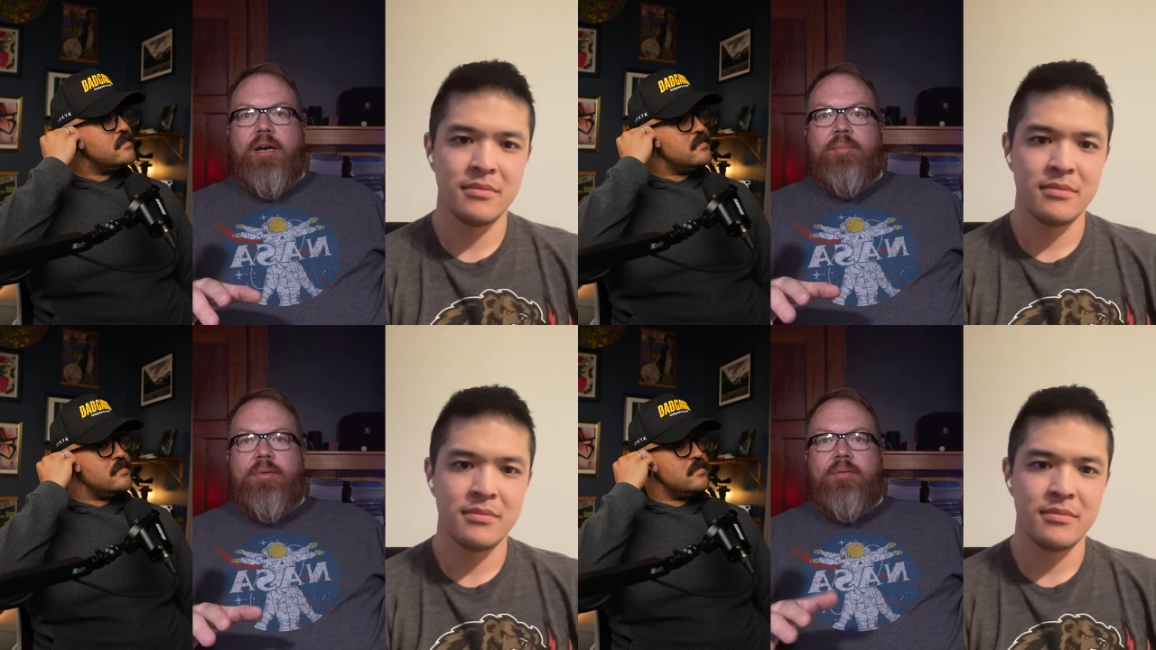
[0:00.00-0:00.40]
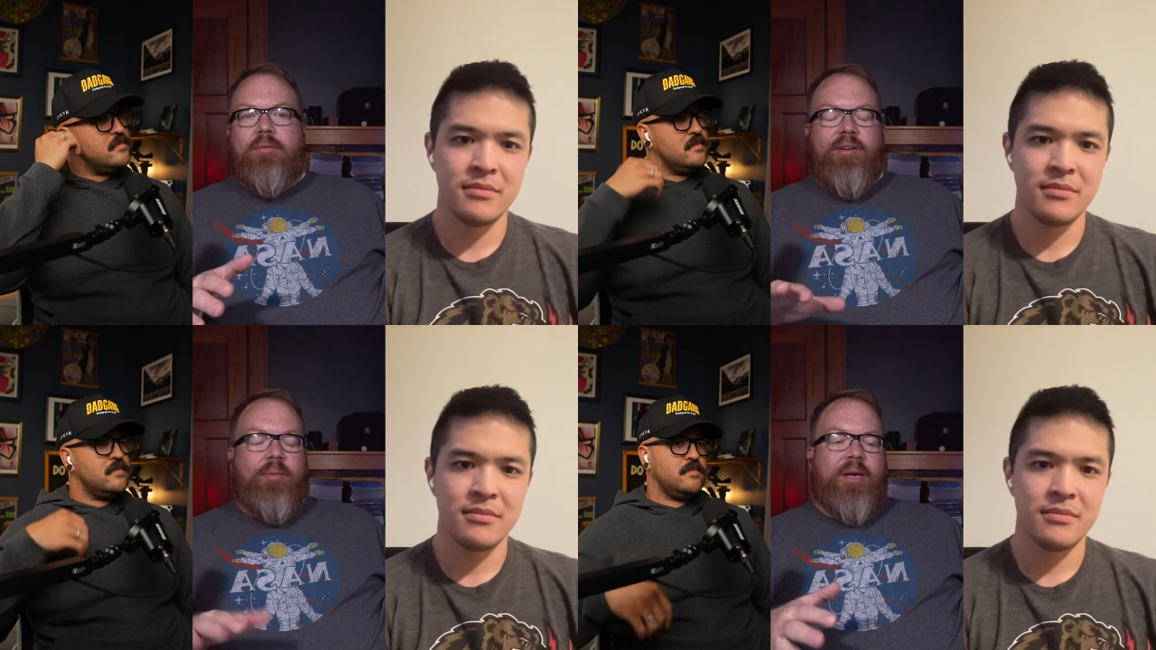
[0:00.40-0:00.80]

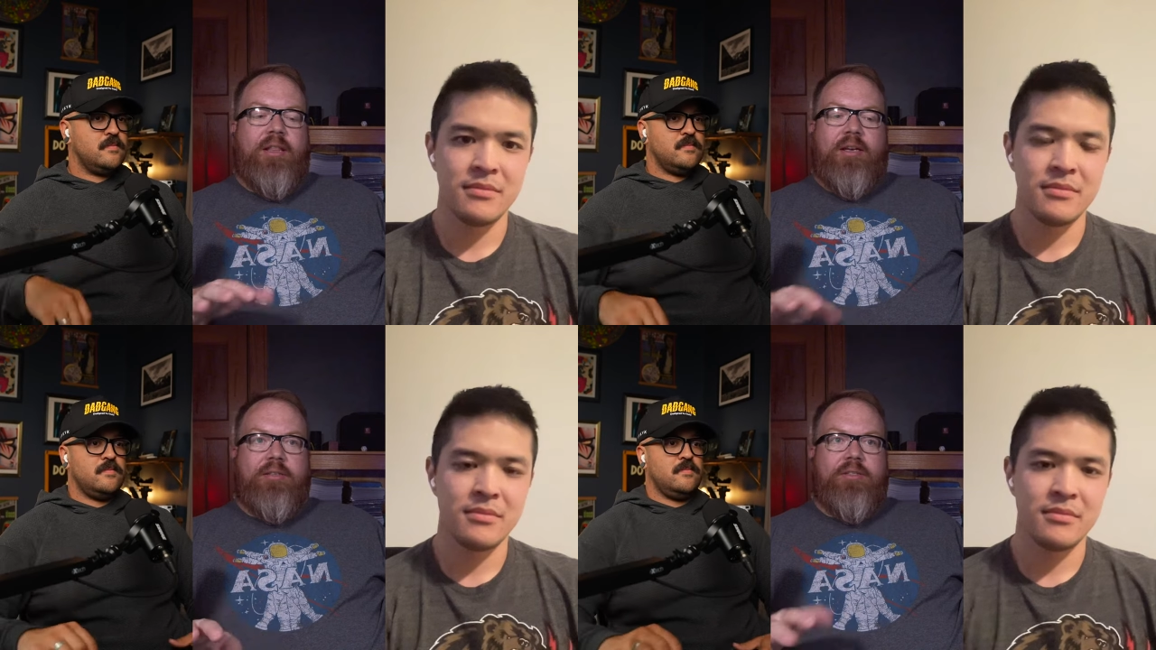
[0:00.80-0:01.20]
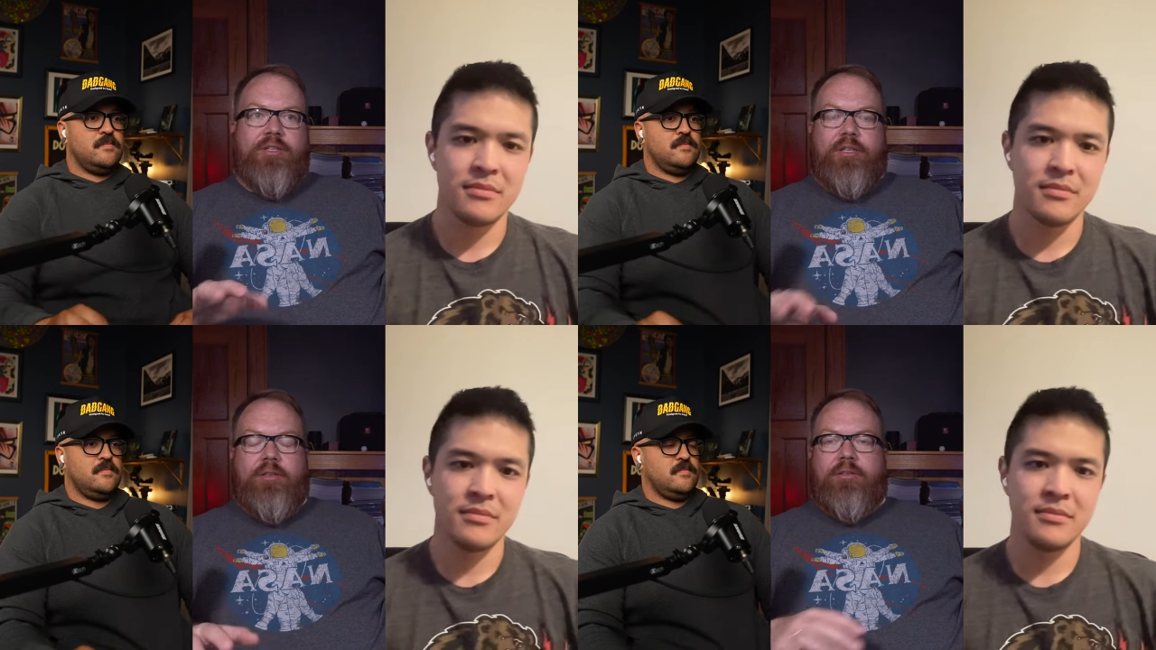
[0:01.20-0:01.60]
Speaker 1: Cabela's, Scheels,
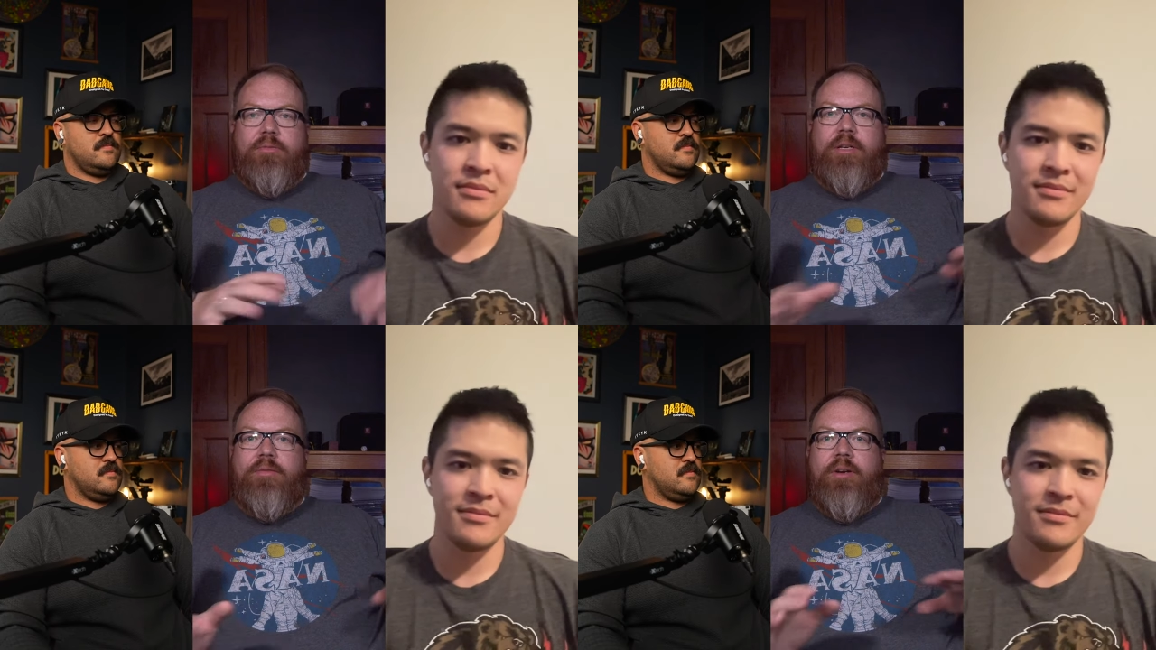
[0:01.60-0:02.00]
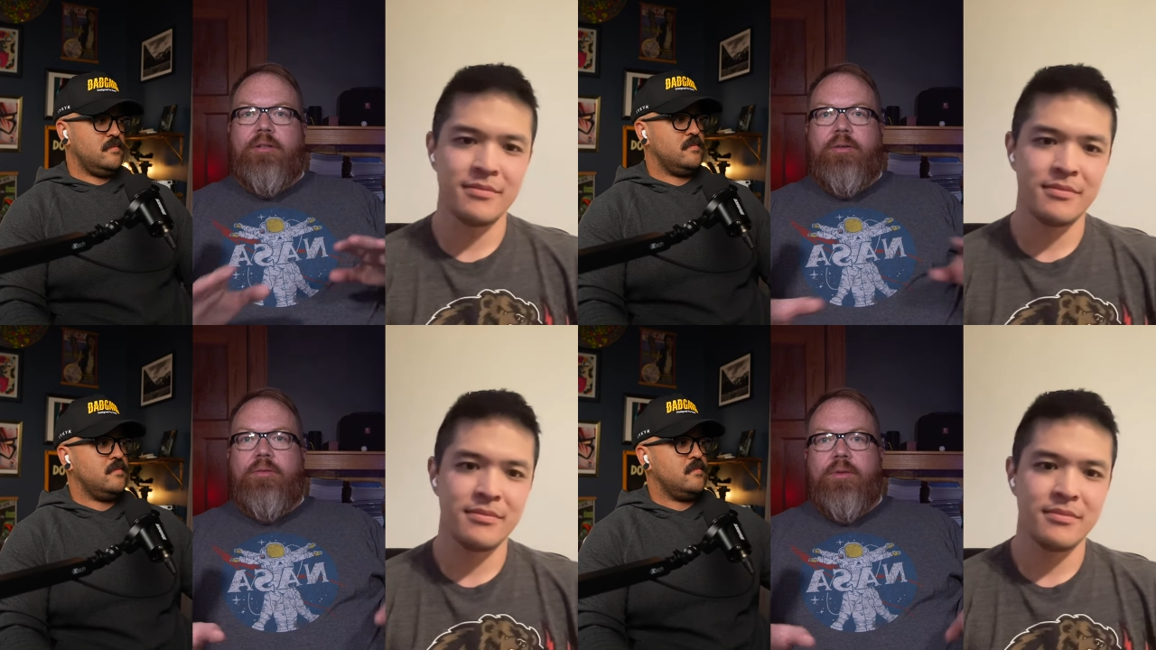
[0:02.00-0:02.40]
whatever your local one
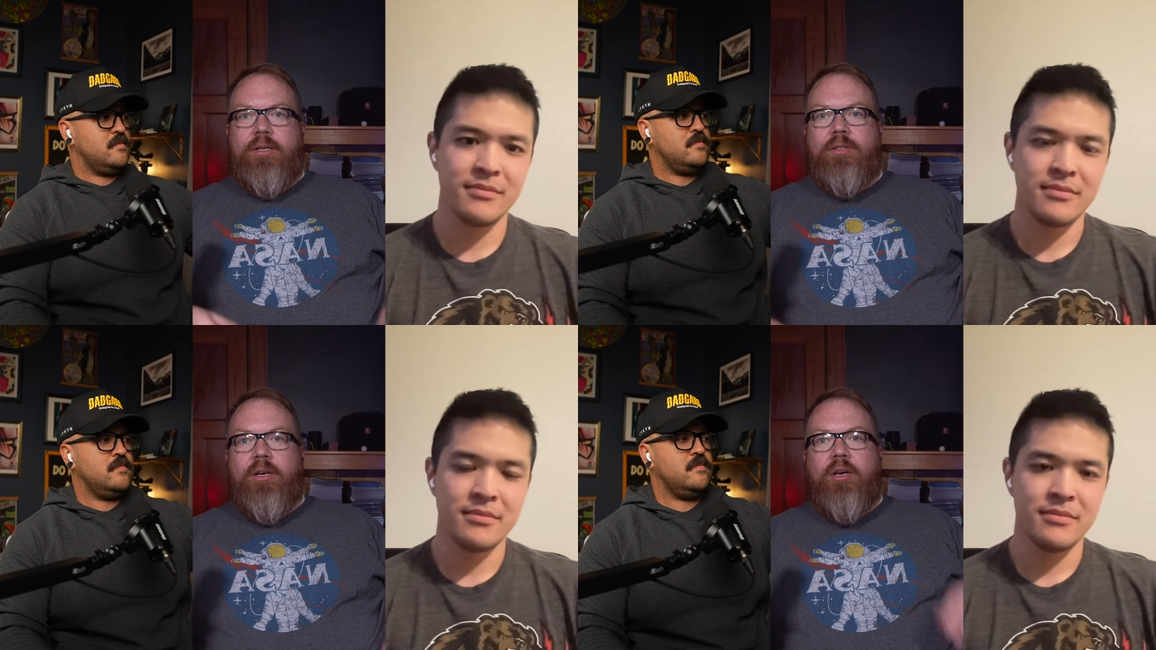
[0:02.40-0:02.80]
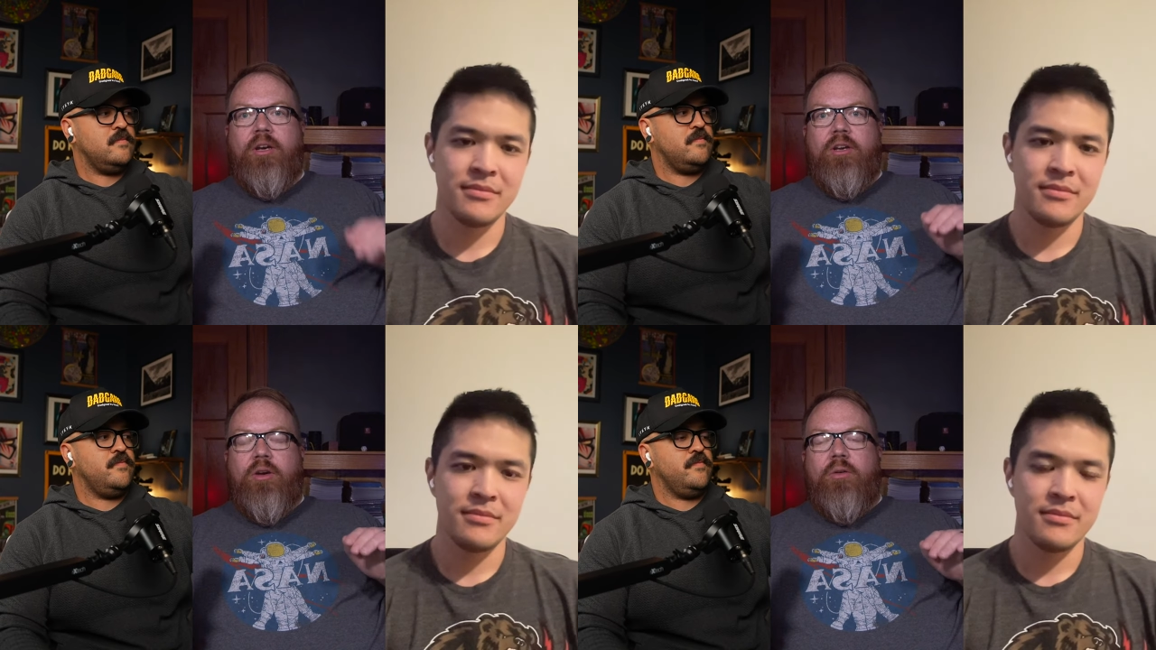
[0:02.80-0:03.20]
is. Go to
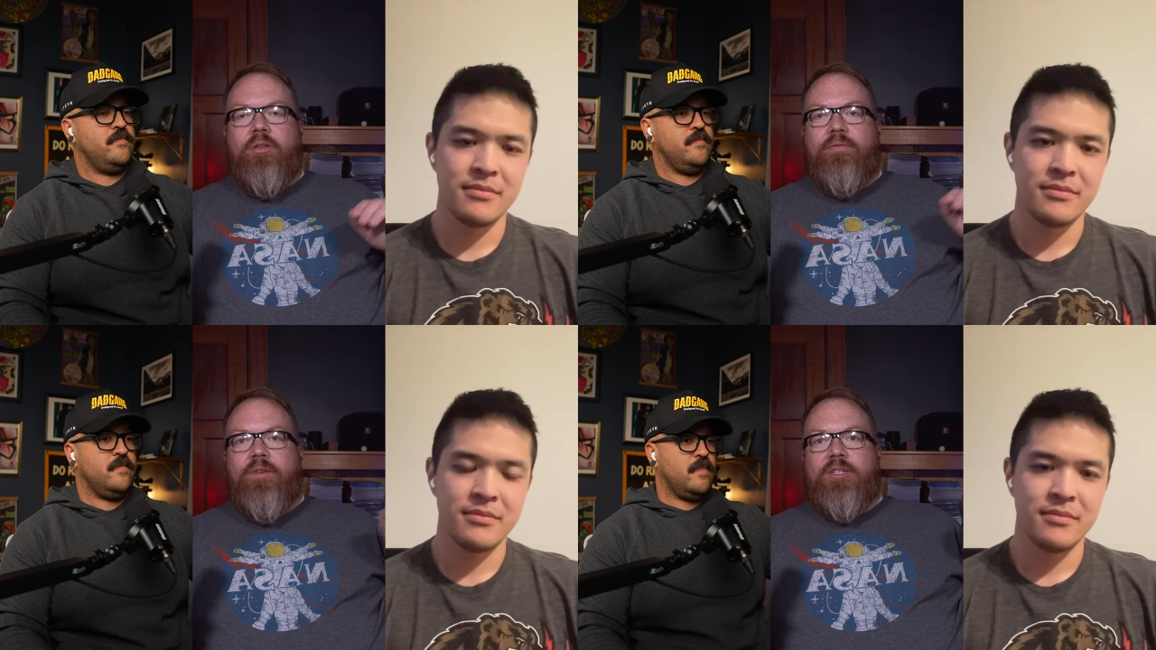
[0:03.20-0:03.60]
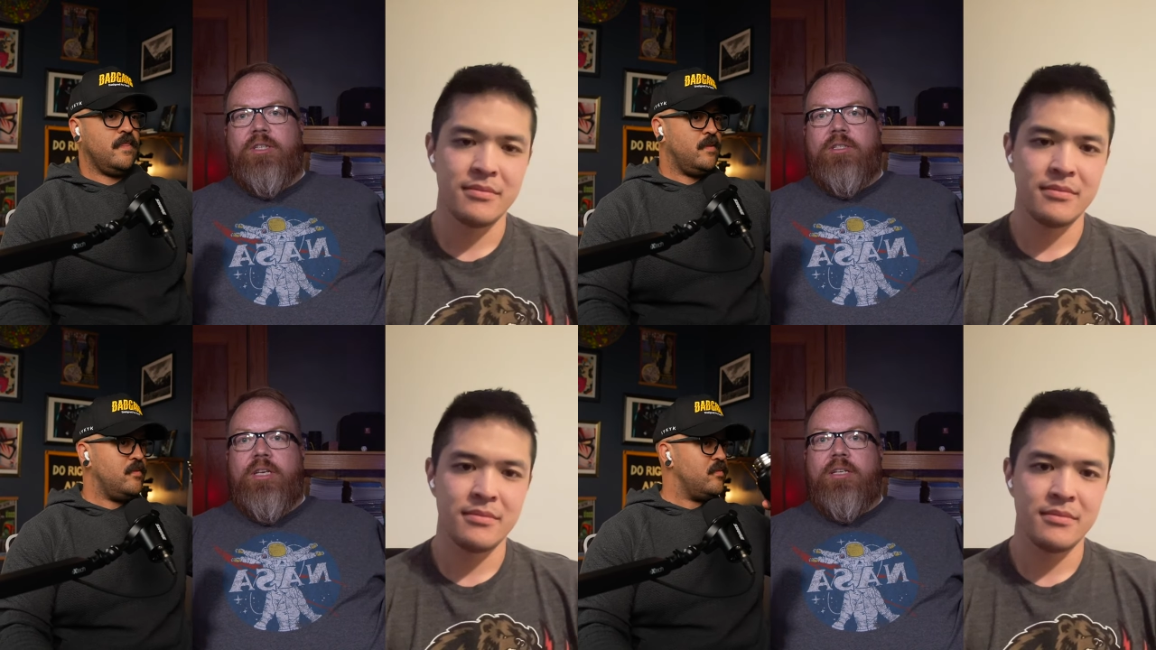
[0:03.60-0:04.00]
the fishing
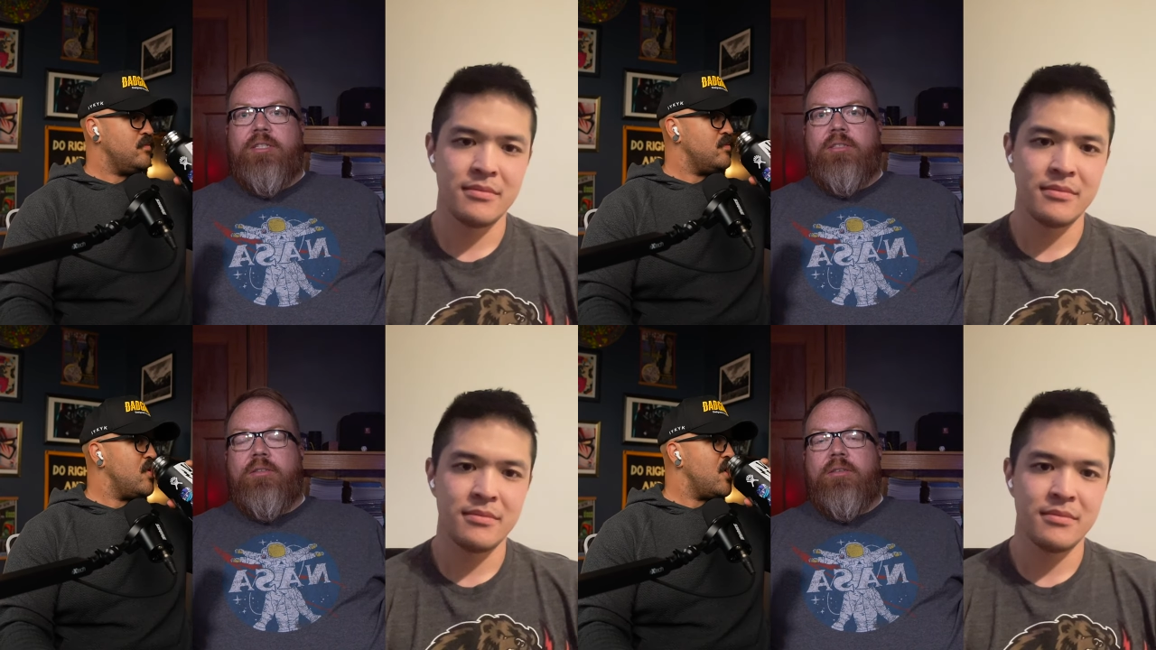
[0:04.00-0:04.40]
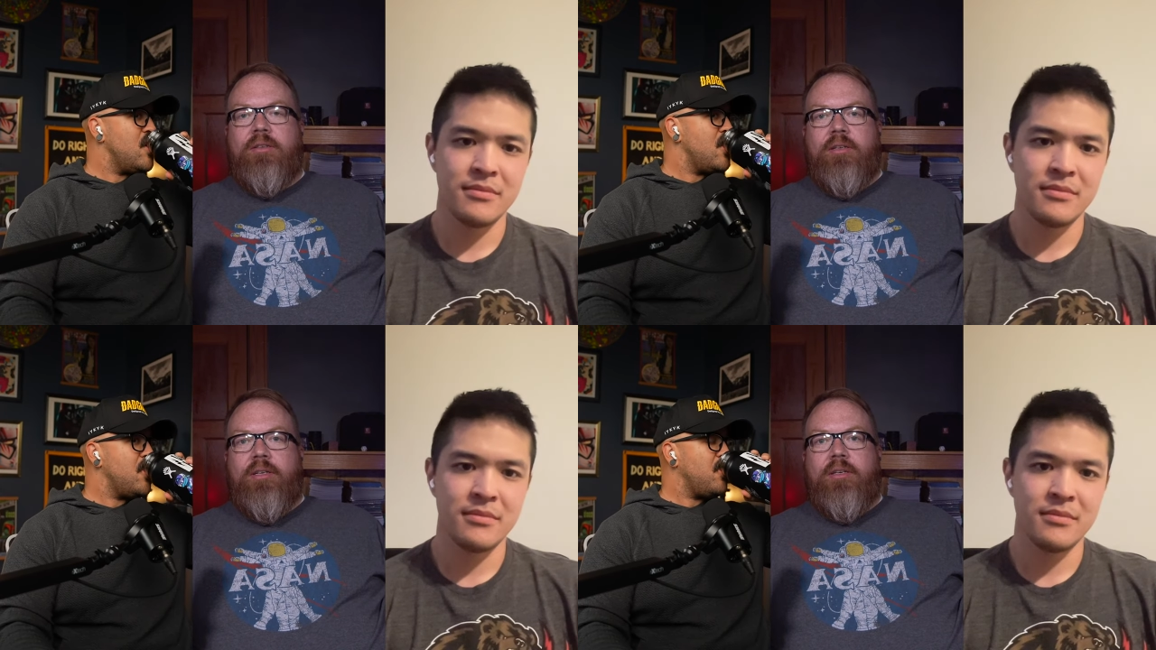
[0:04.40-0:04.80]
section
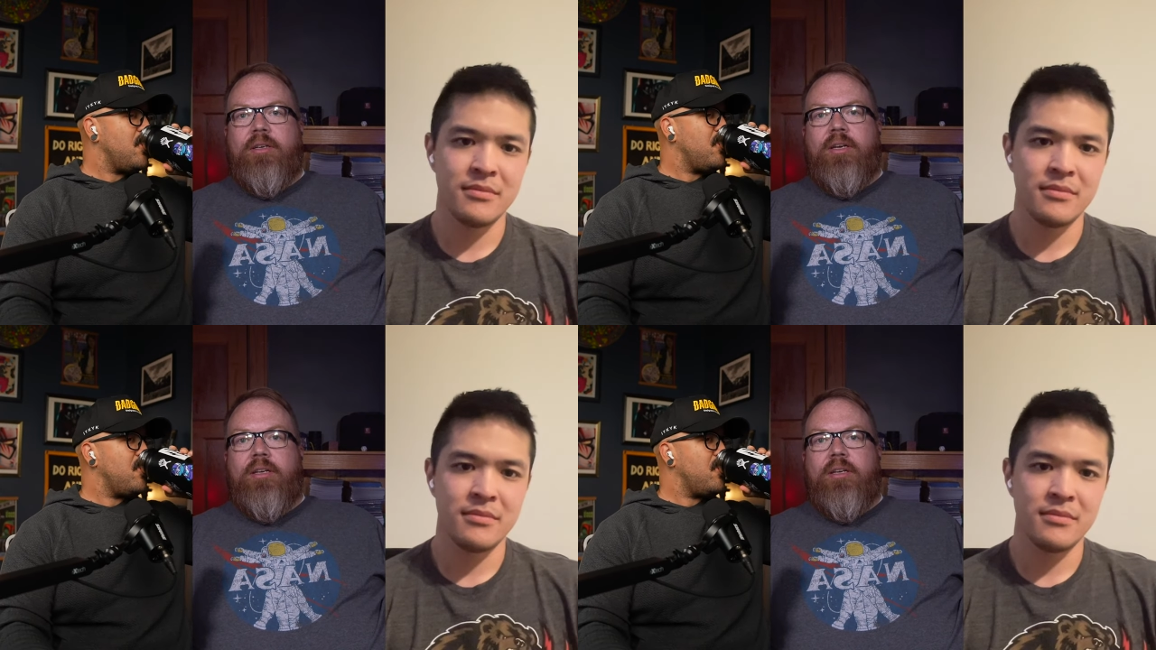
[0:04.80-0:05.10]
and get